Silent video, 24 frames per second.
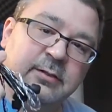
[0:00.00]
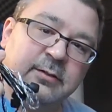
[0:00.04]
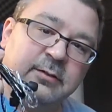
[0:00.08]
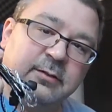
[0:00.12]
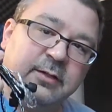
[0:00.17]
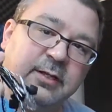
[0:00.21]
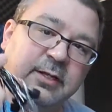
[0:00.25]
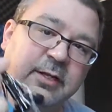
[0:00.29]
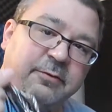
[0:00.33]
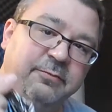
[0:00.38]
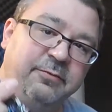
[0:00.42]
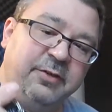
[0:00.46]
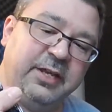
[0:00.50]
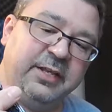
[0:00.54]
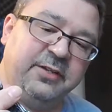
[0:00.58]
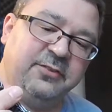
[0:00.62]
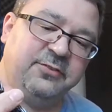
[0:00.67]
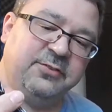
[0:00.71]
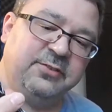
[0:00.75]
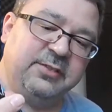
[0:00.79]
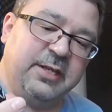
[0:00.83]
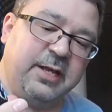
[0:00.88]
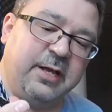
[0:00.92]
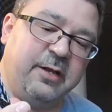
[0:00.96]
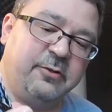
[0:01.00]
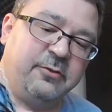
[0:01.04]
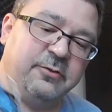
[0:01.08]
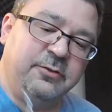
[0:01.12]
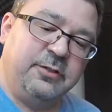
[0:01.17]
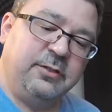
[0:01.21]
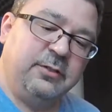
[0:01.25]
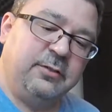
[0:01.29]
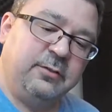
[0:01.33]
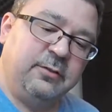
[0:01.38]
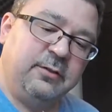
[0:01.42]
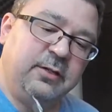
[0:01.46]
The Adv-Sound
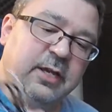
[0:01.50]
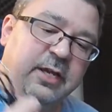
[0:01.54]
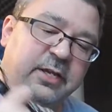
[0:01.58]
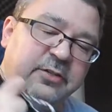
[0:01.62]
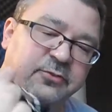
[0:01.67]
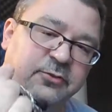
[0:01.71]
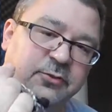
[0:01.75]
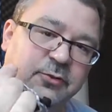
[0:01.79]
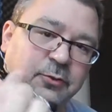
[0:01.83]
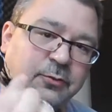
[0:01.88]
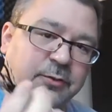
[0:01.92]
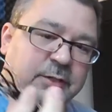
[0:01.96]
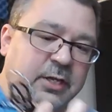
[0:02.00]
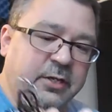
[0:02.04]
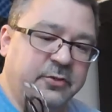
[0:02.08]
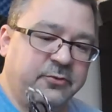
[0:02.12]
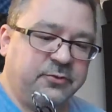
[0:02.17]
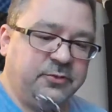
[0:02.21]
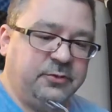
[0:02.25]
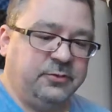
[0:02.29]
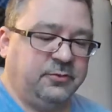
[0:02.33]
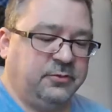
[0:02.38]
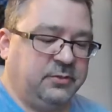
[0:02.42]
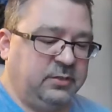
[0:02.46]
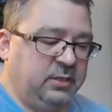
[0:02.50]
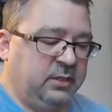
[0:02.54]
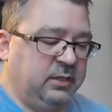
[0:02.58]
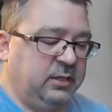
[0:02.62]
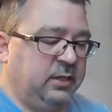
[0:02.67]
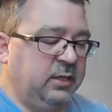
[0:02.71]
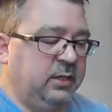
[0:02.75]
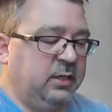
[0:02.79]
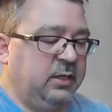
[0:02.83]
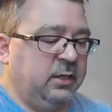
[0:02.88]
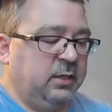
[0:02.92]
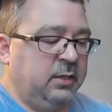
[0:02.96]
S2000s.
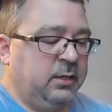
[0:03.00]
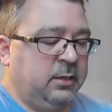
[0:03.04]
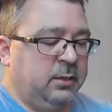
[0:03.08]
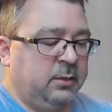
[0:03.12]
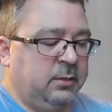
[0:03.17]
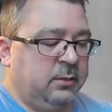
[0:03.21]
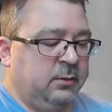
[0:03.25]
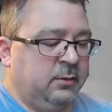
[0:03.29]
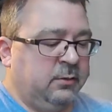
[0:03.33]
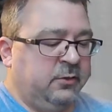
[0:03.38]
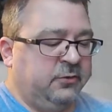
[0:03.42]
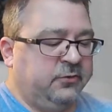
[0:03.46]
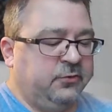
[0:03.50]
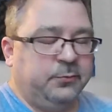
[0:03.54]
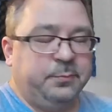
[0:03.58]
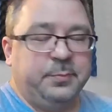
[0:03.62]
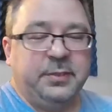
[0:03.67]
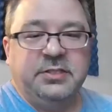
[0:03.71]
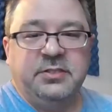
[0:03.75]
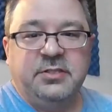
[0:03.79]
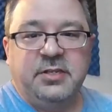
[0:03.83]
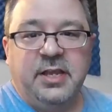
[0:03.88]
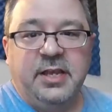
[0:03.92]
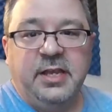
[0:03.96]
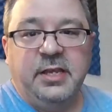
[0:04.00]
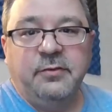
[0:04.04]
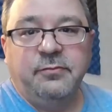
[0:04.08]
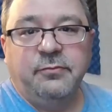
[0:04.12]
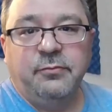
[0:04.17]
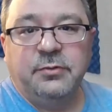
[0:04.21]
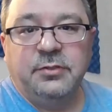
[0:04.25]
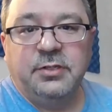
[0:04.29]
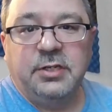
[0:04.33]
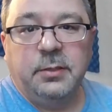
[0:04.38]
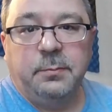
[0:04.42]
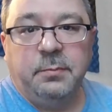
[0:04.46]
This has been Dave
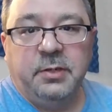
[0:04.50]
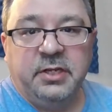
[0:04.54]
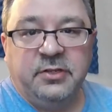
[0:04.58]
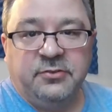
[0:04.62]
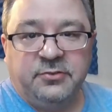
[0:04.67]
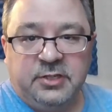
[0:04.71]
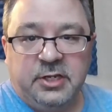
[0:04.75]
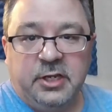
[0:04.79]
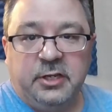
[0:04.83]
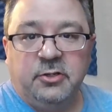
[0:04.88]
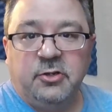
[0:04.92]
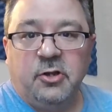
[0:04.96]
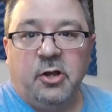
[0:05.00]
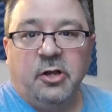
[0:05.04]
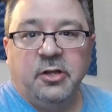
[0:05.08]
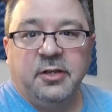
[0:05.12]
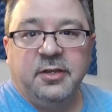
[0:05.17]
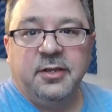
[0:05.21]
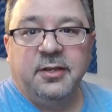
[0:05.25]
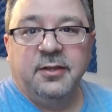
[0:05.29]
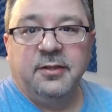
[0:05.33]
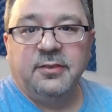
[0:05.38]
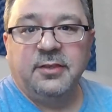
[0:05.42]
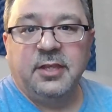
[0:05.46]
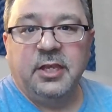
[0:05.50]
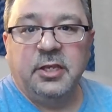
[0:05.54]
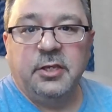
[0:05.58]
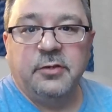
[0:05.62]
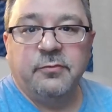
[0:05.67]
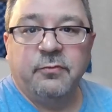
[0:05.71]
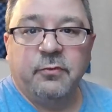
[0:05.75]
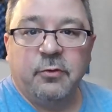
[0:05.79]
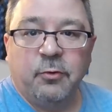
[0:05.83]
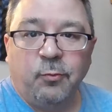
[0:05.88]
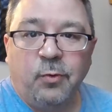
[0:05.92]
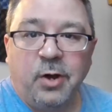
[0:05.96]
with DBS Tech Talk. Thank you
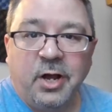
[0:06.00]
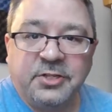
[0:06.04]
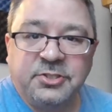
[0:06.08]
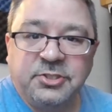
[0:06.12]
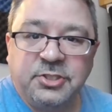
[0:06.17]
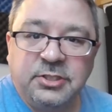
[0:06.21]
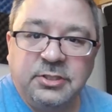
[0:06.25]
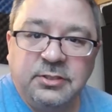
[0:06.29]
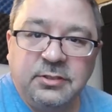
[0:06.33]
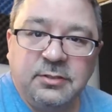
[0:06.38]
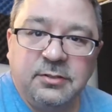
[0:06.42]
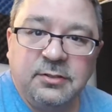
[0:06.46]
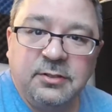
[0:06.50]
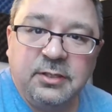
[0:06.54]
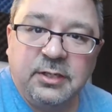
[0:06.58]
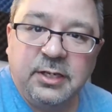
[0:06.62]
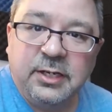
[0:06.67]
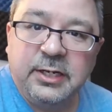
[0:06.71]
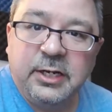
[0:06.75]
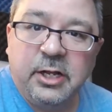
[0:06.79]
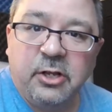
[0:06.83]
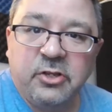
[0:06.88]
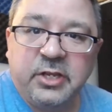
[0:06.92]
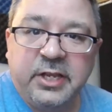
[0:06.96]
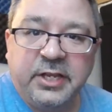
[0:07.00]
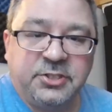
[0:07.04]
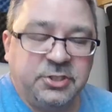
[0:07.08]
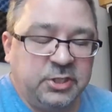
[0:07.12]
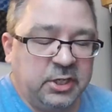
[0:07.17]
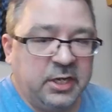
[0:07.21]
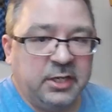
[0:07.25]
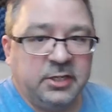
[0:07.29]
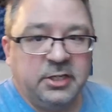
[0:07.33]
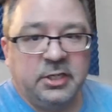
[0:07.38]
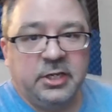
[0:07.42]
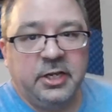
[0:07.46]
for watching, and I'll catch you
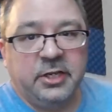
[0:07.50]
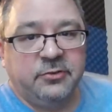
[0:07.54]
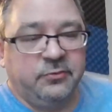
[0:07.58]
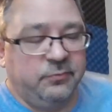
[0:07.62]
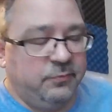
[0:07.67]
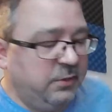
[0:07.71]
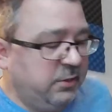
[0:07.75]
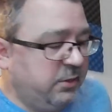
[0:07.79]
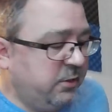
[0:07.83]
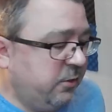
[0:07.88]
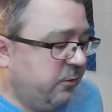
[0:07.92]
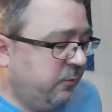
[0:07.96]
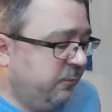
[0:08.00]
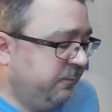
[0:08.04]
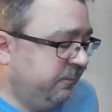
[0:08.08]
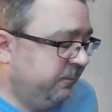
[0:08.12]
on the next video.